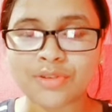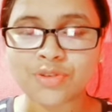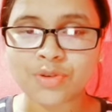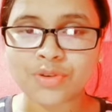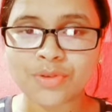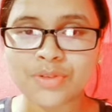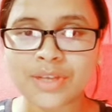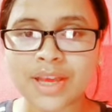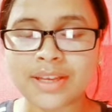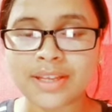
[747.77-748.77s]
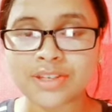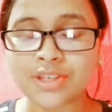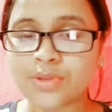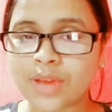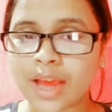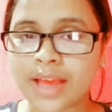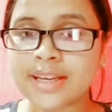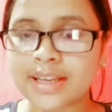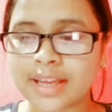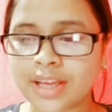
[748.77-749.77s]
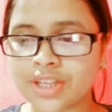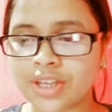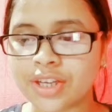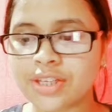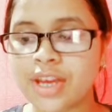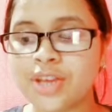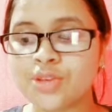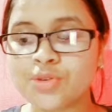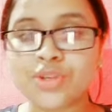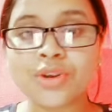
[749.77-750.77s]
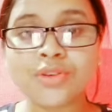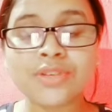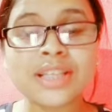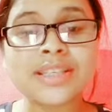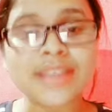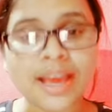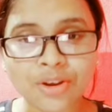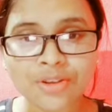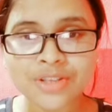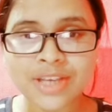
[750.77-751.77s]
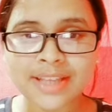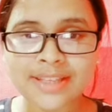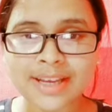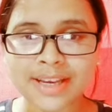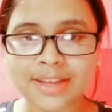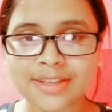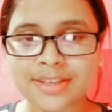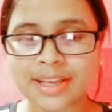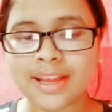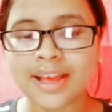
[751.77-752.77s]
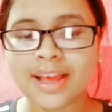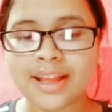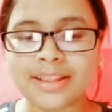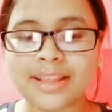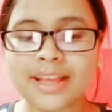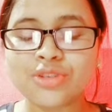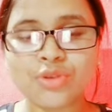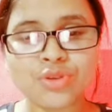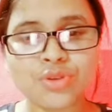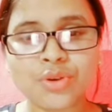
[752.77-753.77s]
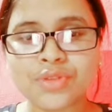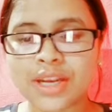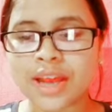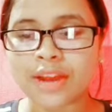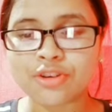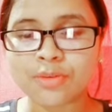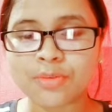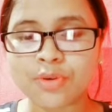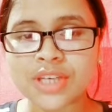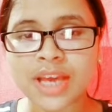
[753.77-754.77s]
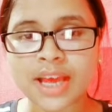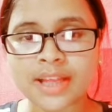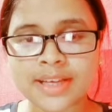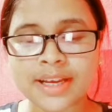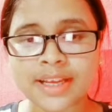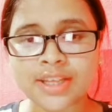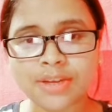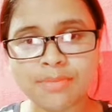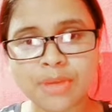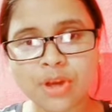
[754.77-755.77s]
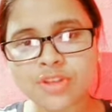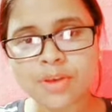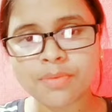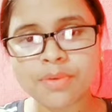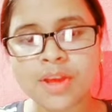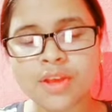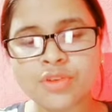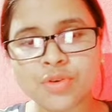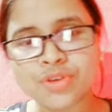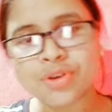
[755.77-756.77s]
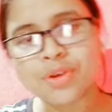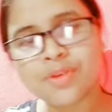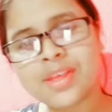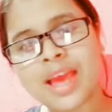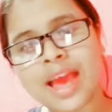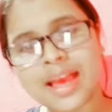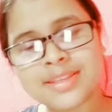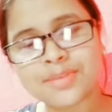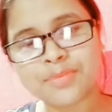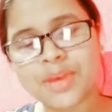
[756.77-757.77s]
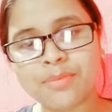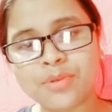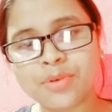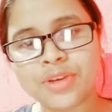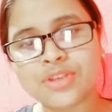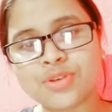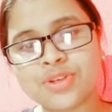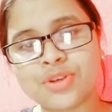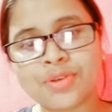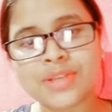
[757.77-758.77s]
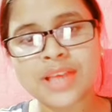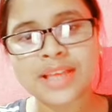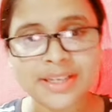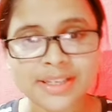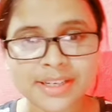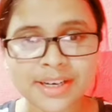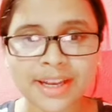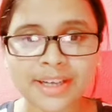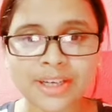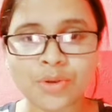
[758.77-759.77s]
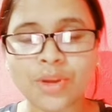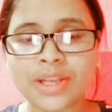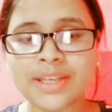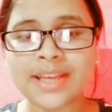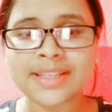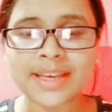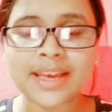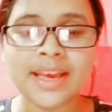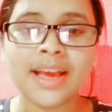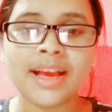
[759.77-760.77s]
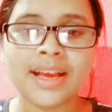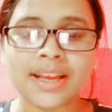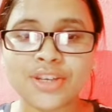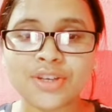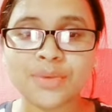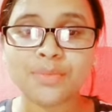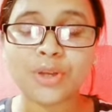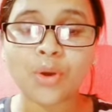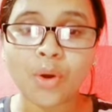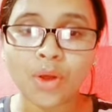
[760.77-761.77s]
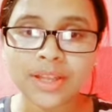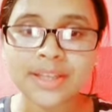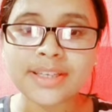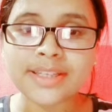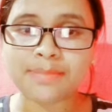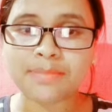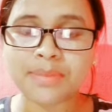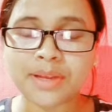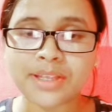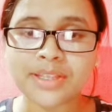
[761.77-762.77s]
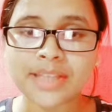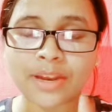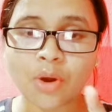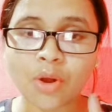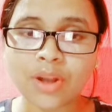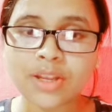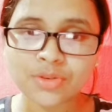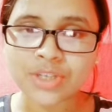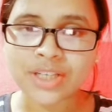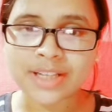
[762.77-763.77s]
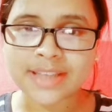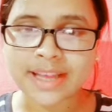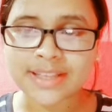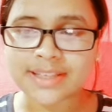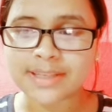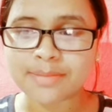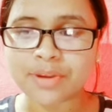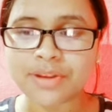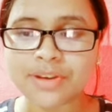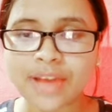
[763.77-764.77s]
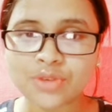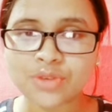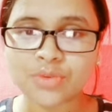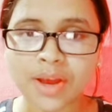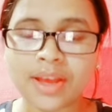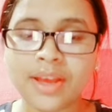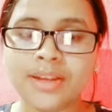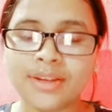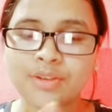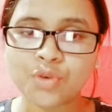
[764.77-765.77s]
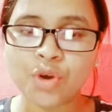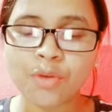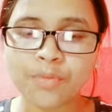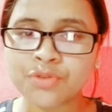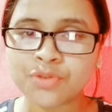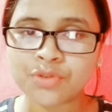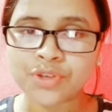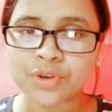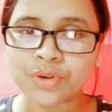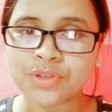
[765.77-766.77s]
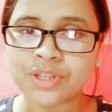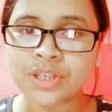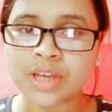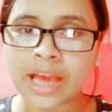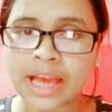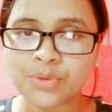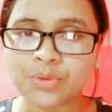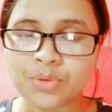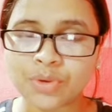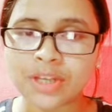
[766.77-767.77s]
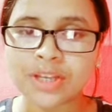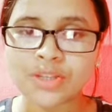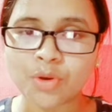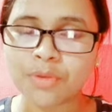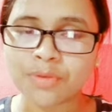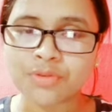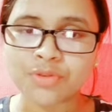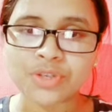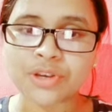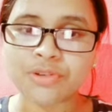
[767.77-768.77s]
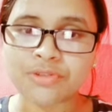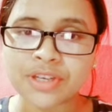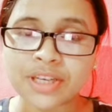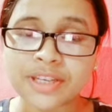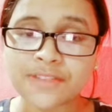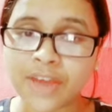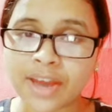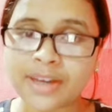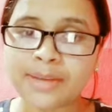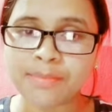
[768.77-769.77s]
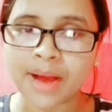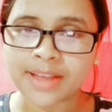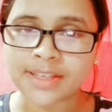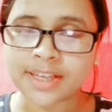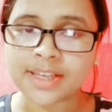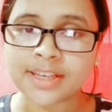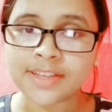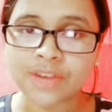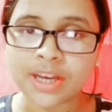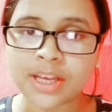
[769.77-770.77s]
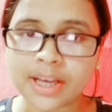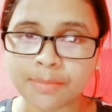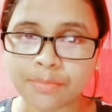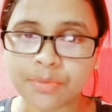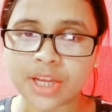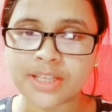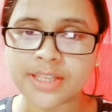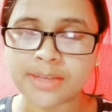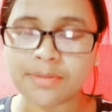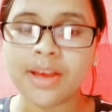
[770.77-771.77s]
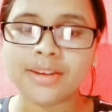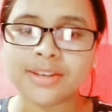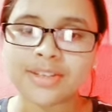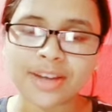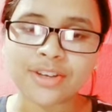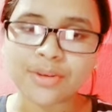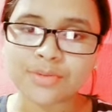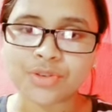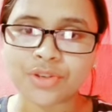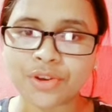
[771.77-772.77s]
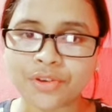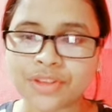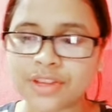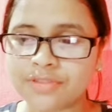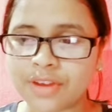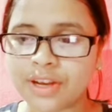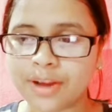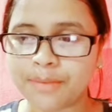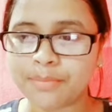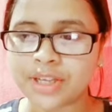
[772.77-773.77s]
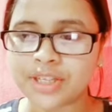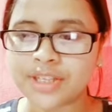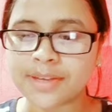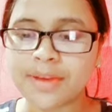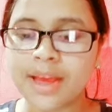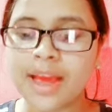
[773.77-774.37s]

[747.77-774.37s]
Sociology and history has a connection. Sociology and psychology has a connection. Then sociology and anthropology has a connection, because of sociology, as we have known that sociology as an interconnected whole, it has a connection with all the disciplines and all the social science discipline. That's why the scope of sociology, as you know, that the scope of sociology is very vast. It is very comprehensive. The study of sociology is very comprehensive,